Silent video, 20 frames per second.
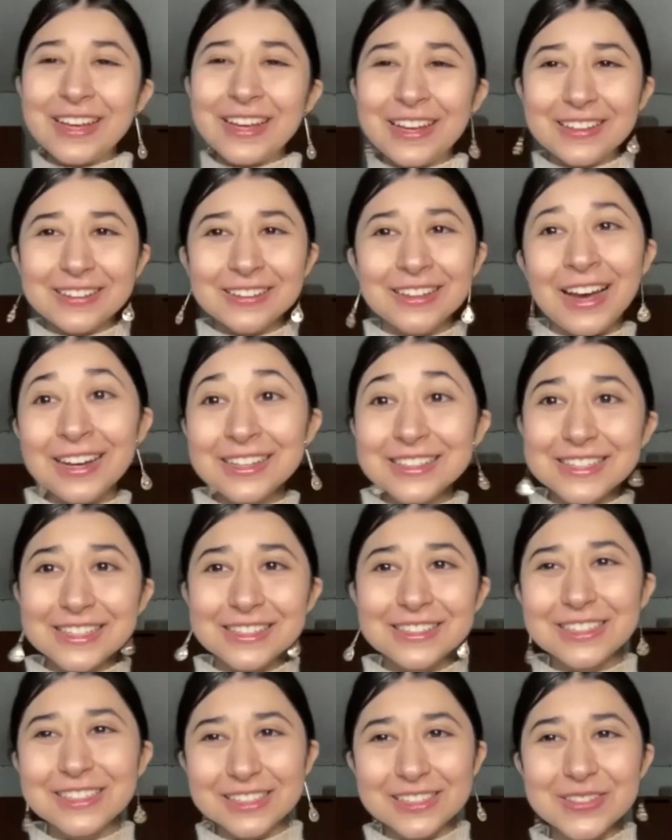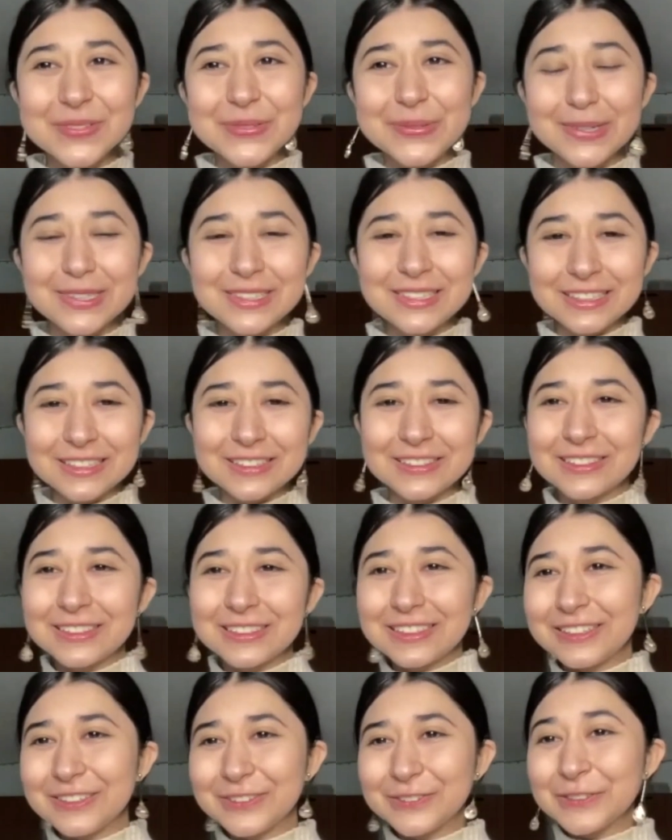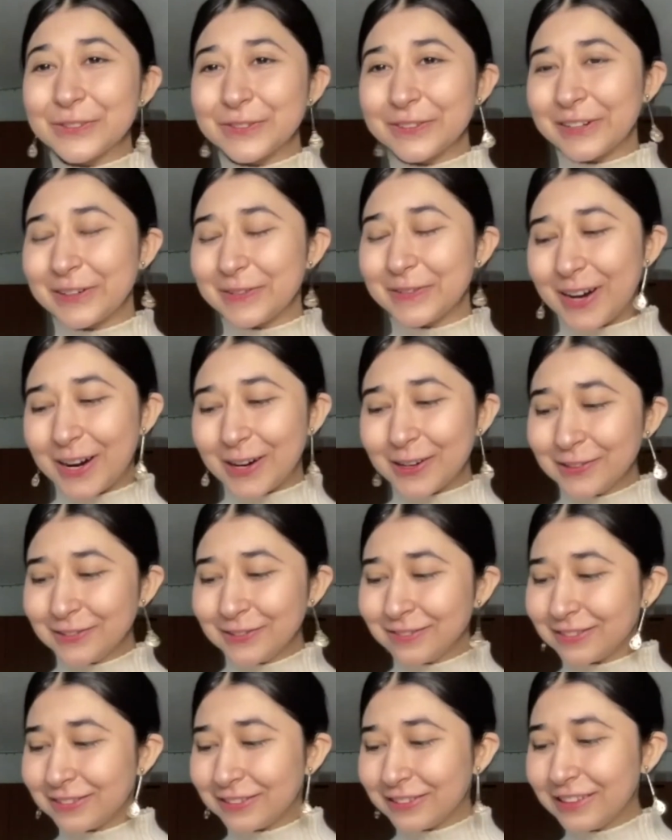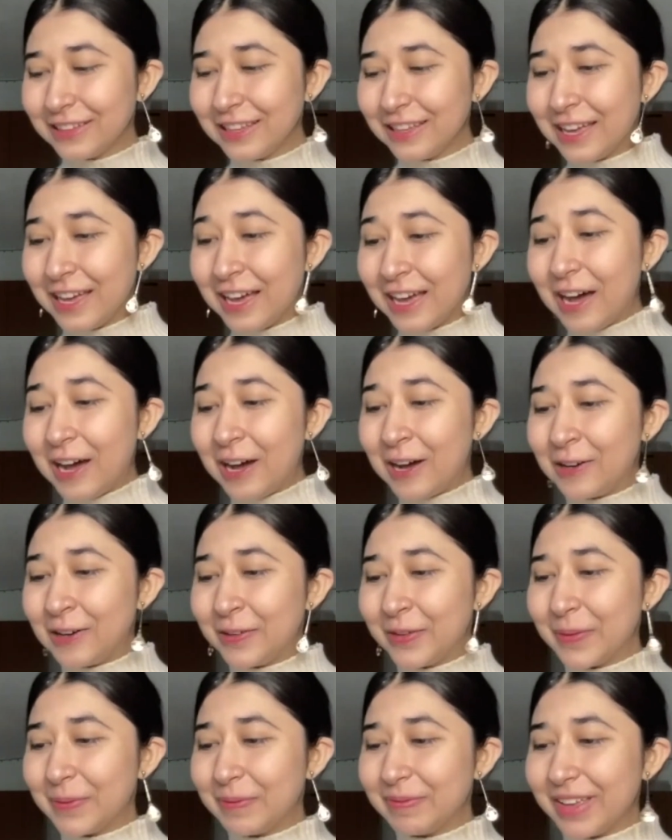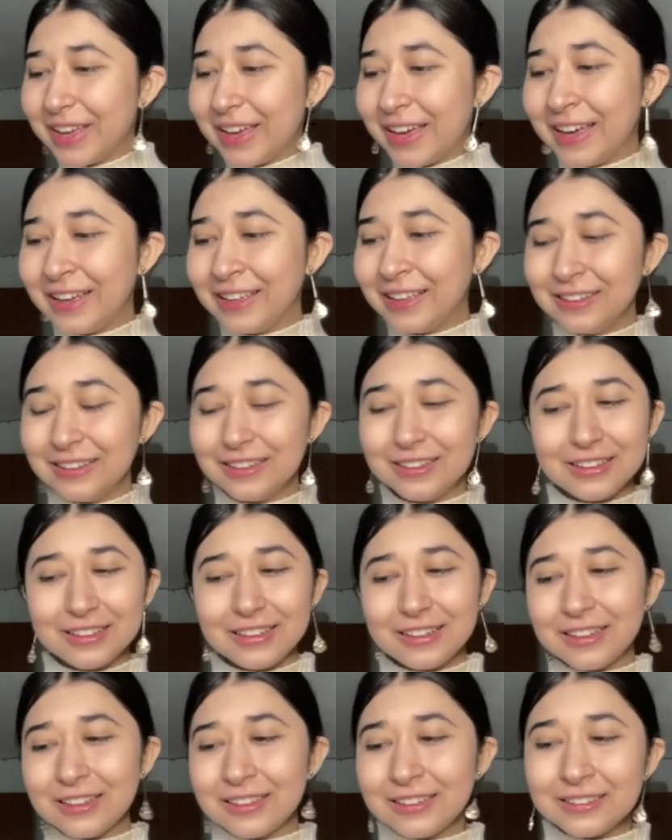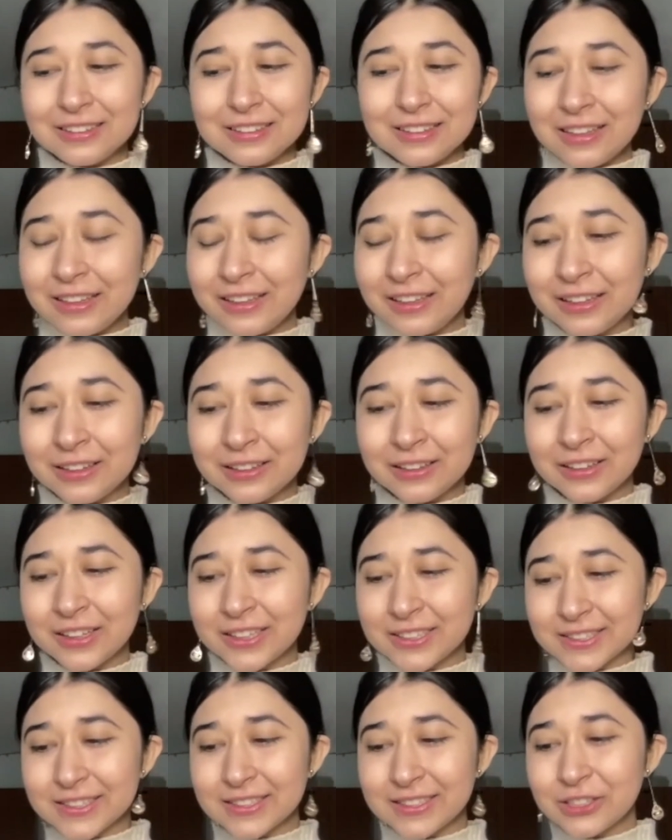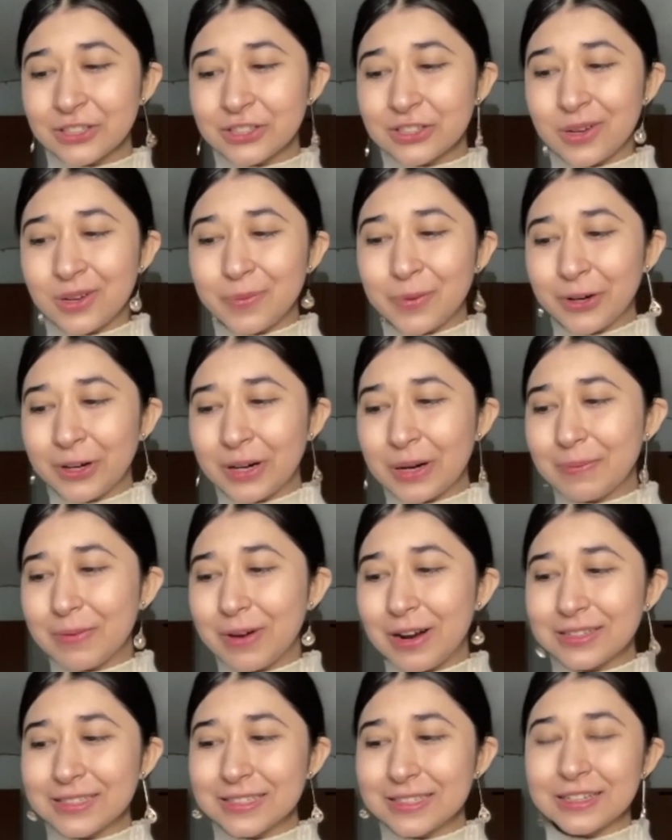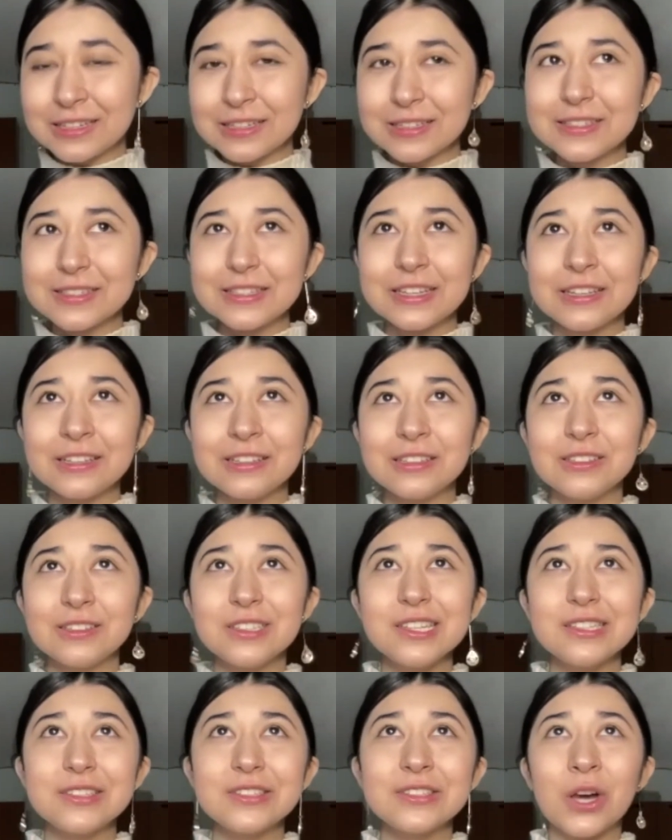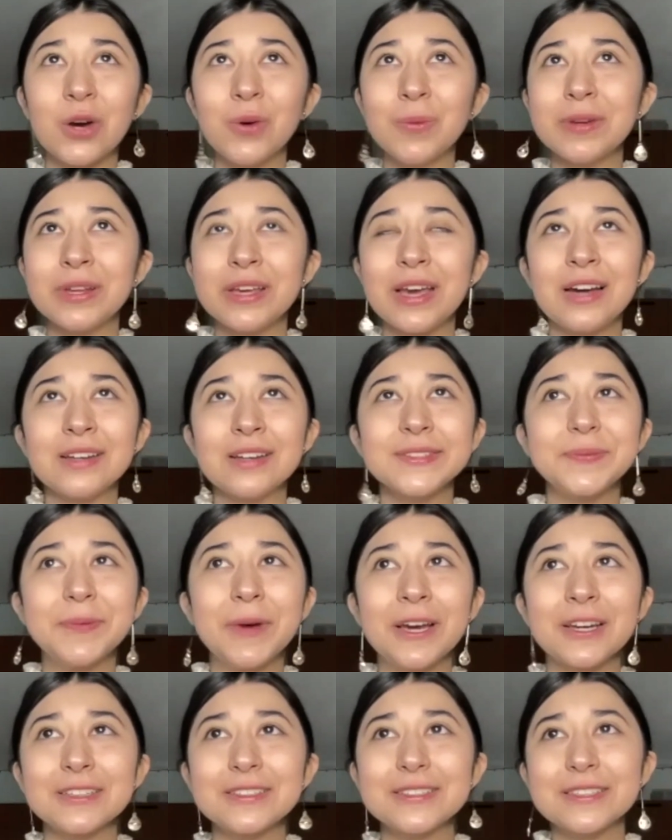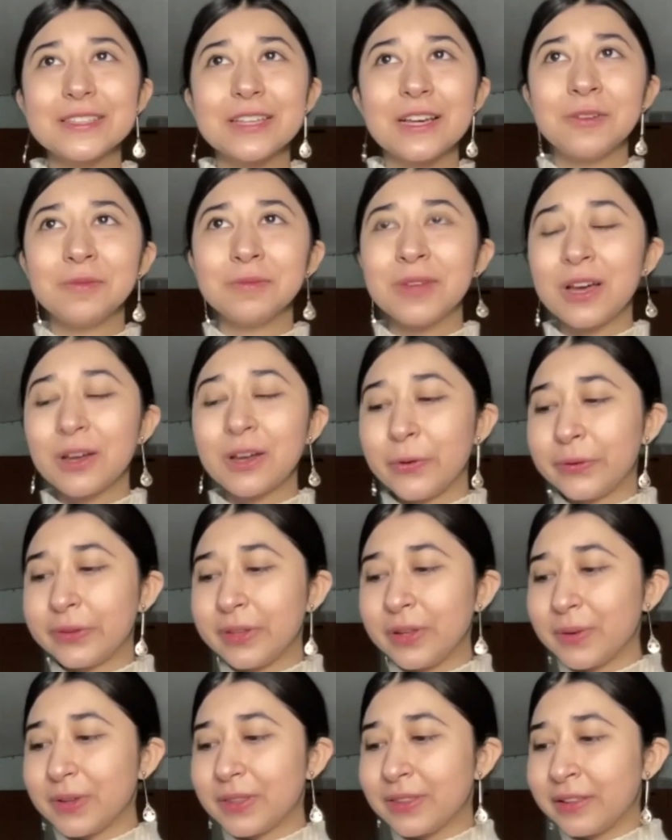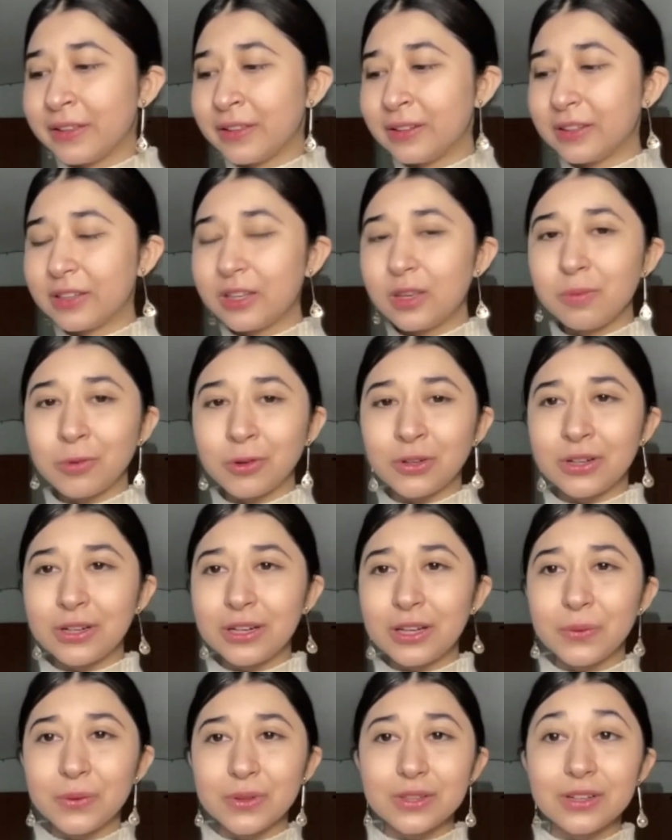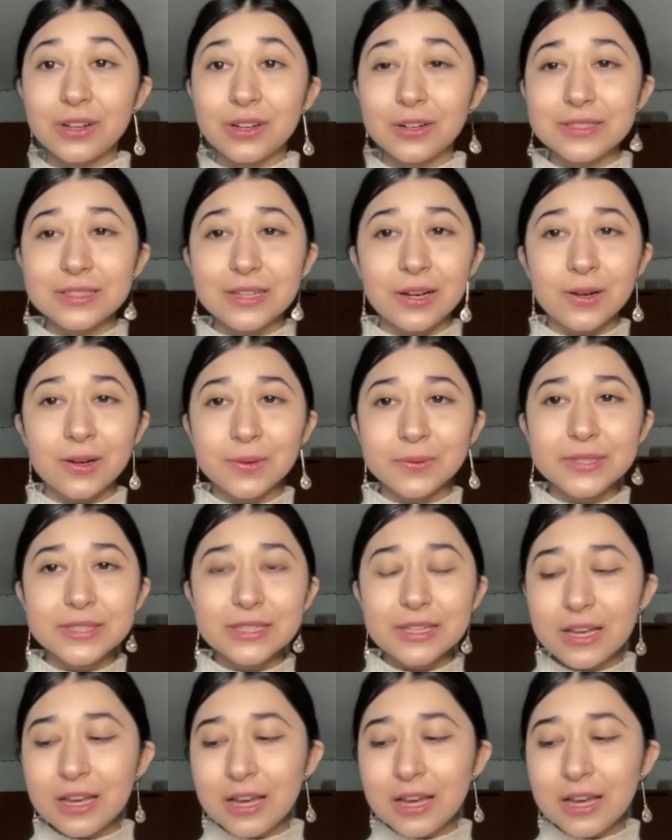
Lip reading: That last sentence particularly, it was very powerful. And healing is such an important process in so many aspects, not only within the community, within ourselves.